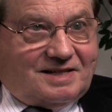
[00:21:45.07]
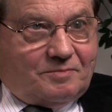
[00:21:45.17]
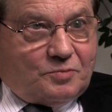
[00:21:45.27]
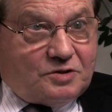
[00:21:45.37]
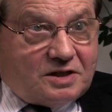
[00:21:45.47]

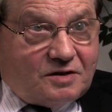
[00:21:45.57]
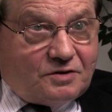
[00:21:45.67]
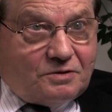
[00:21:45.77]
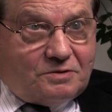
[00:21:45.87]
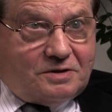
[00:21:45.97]
a
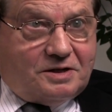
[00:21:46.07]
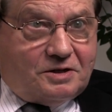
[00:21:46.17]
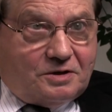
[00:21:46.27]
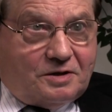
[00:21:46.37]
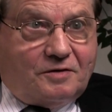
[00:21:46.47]
positive role in
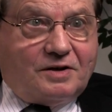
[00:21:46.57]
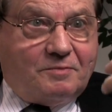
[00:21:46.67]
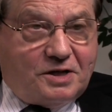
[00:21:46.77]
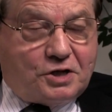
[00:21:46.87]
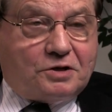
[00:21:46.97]
the
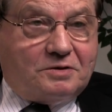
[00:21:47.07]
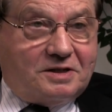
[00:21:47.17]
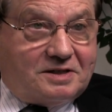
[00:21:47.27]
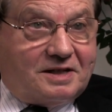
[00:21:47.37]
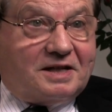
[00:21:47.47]
inflammation.
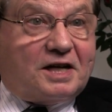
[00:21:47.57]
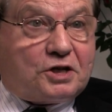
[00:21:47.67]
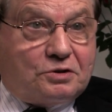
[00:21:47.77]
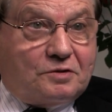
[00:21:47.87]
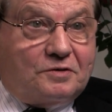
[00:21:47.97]
It's a
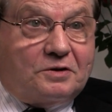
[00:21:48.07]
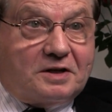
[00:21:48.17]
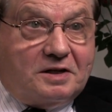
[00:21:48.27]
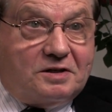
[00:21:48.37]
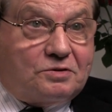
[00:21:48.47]
reaction of the
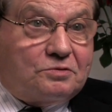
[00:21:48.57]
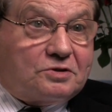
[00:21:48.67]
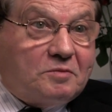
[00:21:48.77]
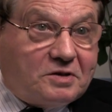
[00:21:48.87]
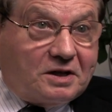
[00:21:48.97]
organism to
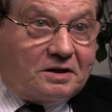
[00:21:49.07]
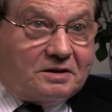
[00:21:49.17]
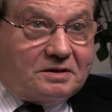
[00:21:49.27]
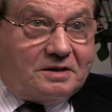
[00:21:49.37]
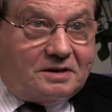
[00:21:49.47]
something.
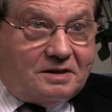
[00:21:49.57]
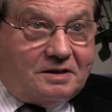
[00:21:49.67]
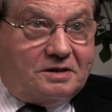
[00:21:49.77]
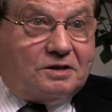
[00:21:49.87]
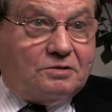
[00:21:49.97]

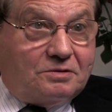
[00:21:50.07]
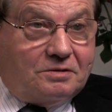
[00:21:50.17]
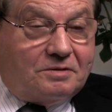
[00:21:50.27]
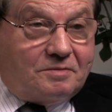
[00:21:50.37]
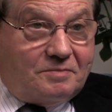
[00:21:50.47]
Is
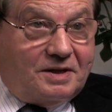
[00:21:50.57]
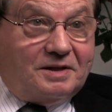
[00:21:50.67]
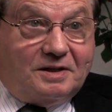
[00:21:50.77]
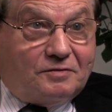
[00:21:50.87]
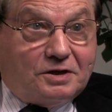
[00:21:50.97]
good by
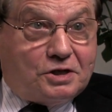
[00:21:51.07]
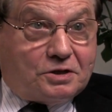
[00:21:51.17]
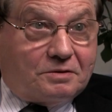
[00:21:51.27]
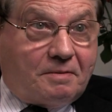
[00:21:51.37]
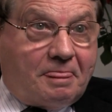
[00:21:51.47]
the
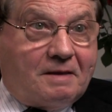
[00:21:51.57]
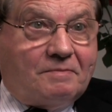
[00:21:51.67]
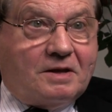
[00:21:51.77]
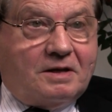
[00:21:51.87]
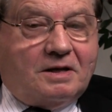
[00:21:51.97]
definition.
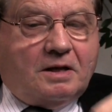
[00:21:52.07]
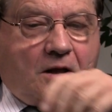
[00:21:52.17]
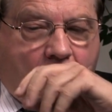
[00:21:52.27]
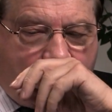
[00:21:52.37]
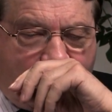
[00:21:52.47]

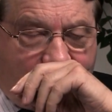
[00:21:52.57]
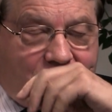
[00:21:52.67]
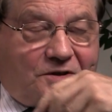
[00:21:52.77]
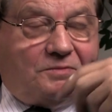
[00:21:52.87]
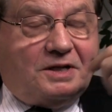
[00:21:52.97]

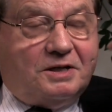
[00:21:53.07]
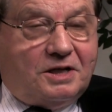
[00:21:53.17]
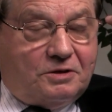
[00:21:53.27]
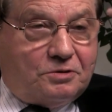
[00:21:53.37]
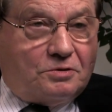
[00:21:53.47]
And
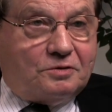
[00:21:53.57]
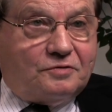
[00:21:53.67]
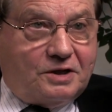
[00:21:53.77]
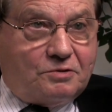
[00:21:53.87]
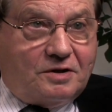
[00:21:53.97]
you don't
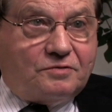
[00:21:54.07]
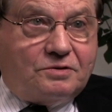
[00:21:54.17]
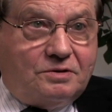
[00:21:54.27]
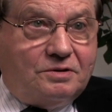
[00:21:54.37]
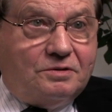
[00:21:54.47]
think you have
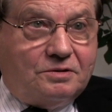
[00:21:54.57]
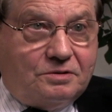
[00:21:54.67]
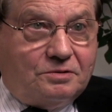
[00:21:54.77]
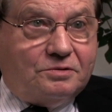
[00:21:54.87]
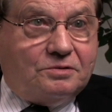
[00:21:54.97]

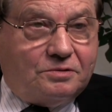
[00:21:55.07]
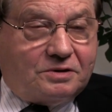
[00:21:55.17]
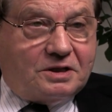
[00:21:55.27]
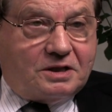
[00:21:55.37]
you